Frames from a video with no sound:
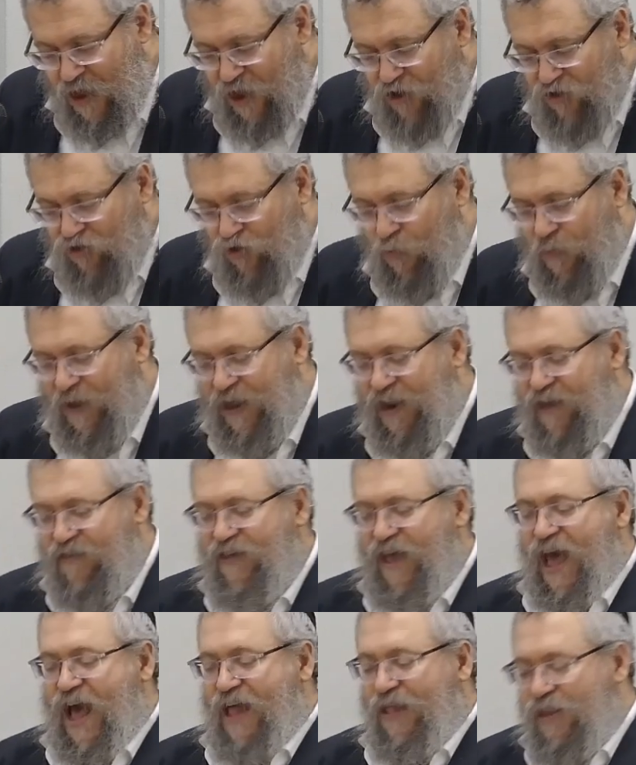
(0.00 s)
And
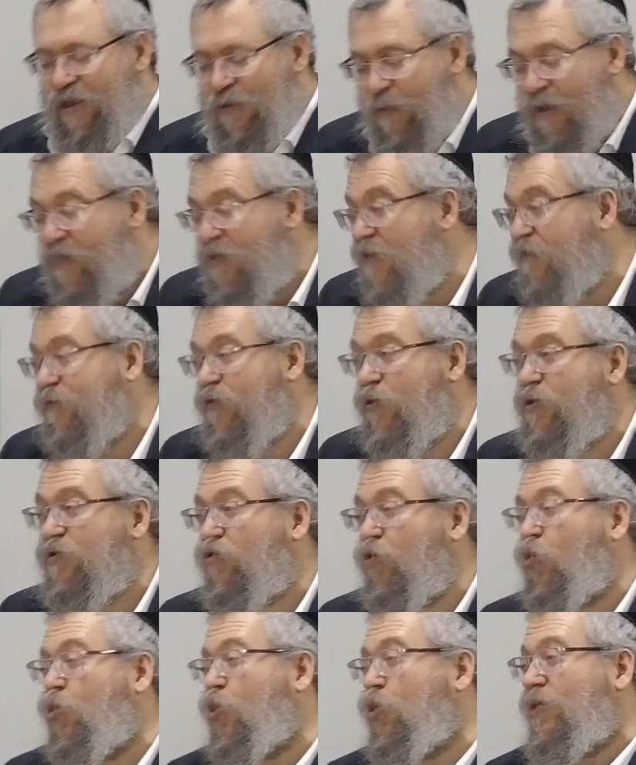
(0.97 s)
because of that, once you
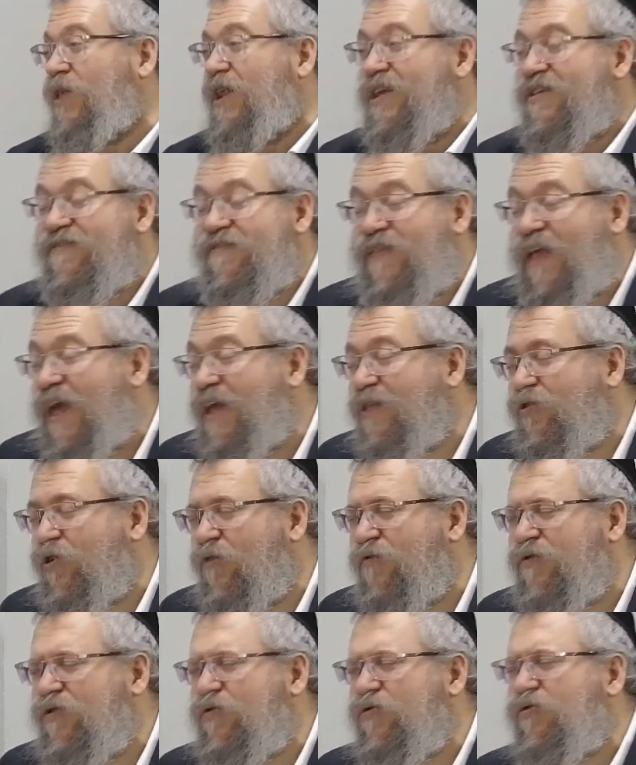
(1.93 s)
have already
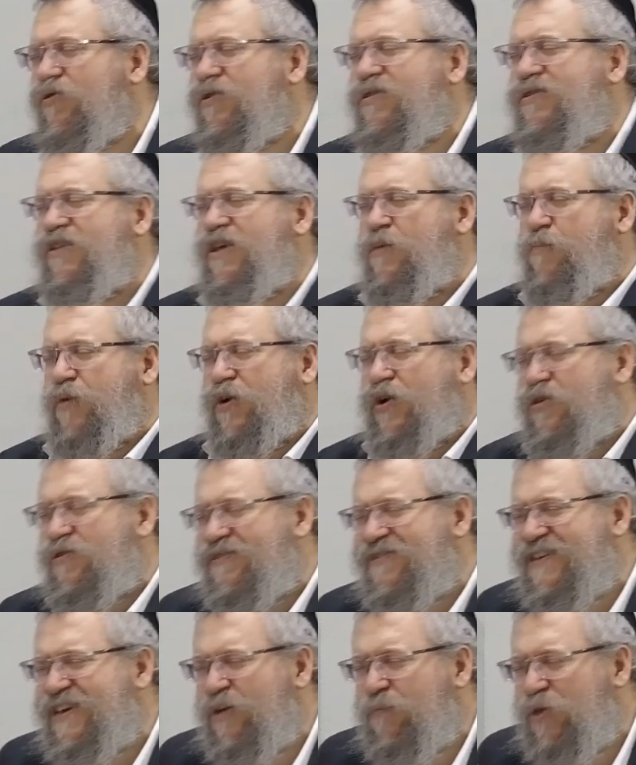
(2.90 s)

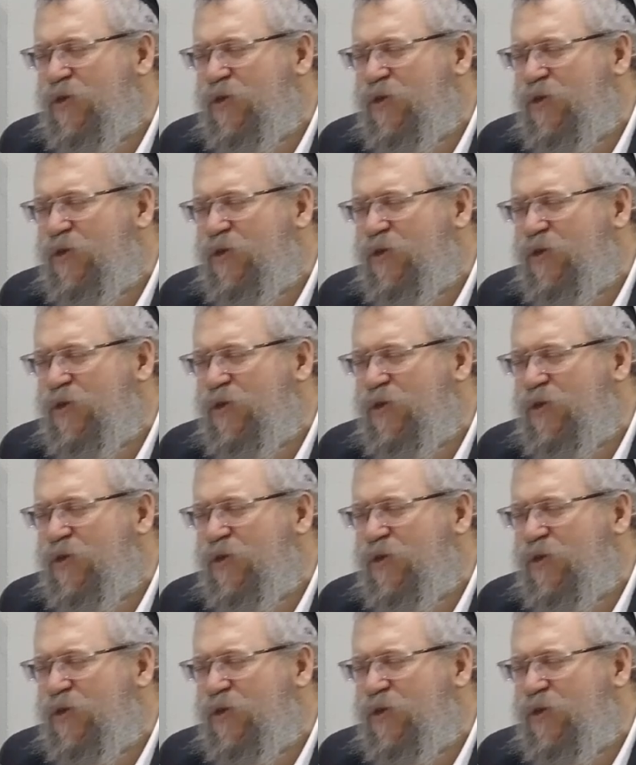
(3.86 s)
specified